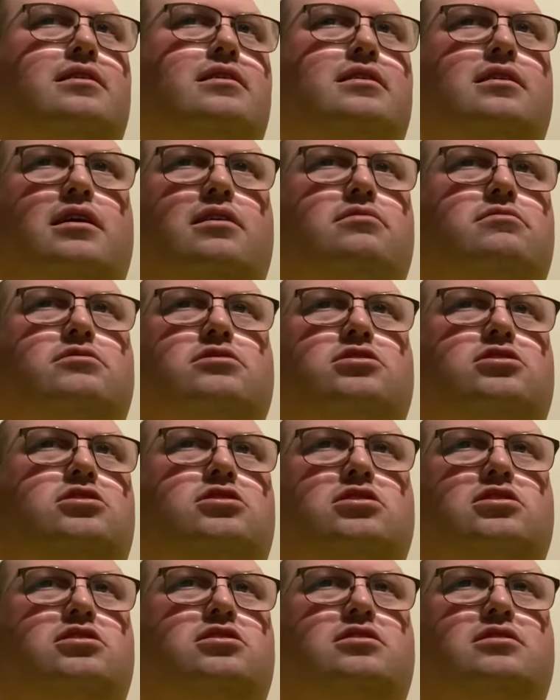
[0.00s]
It was
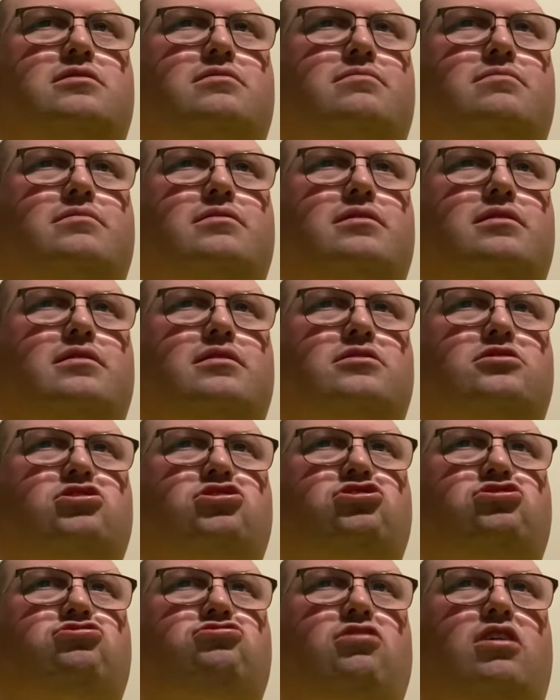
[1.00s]
just
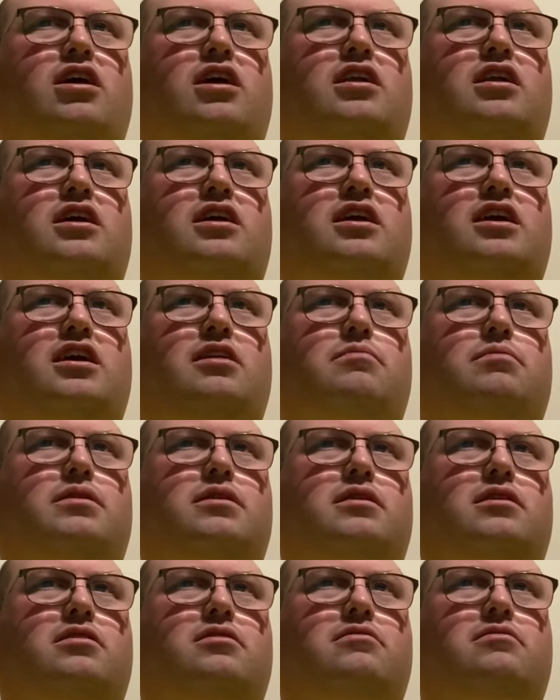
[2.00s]
straight at the keeper,
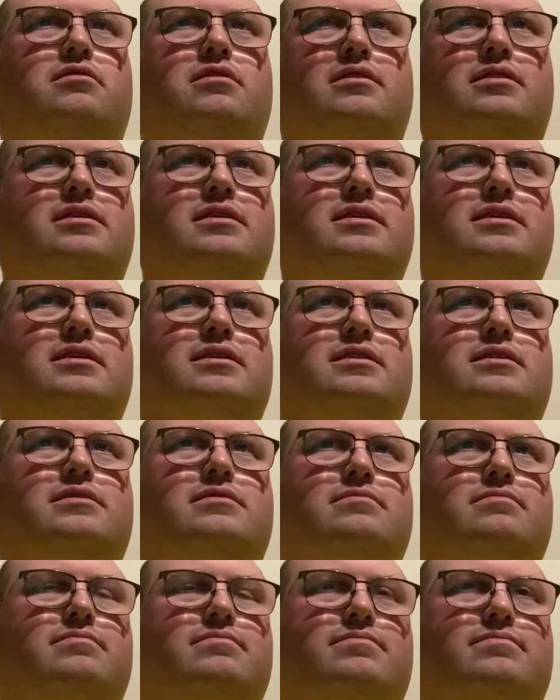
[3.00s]
though.
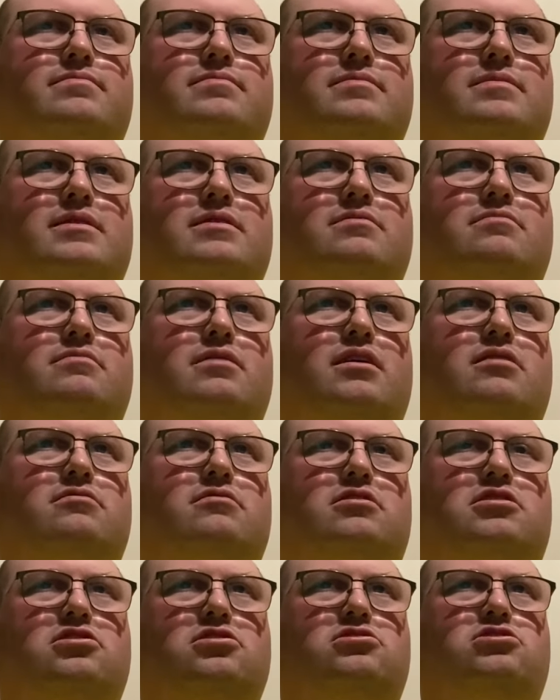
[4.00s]
Well,
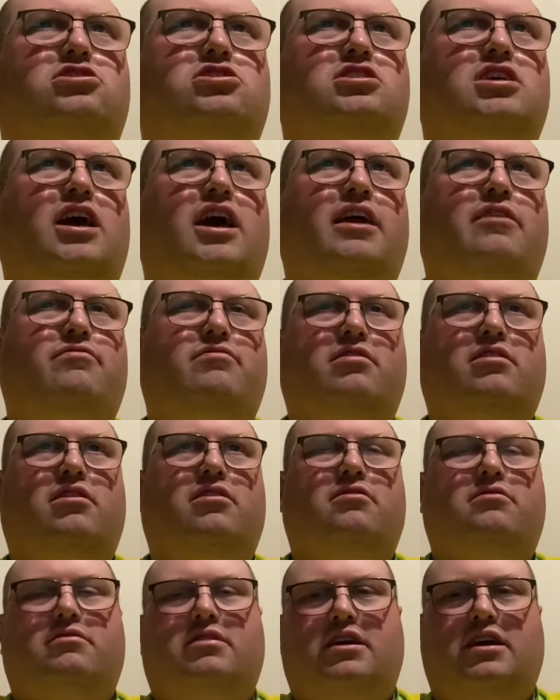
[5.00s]
good save,
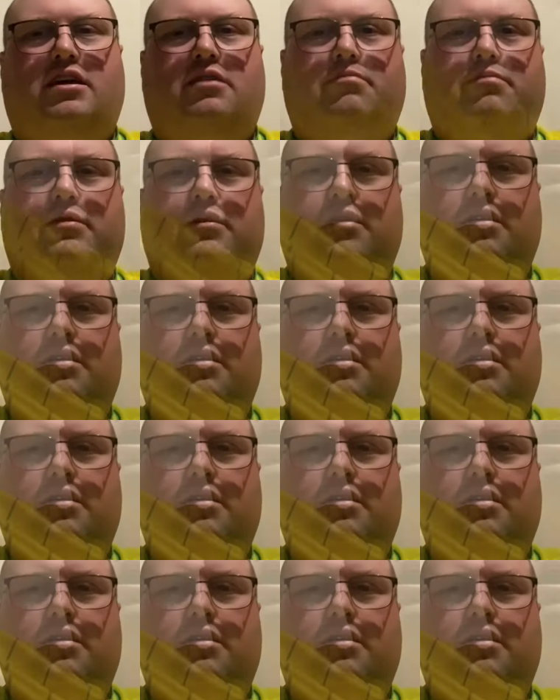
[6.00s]
though, keeper.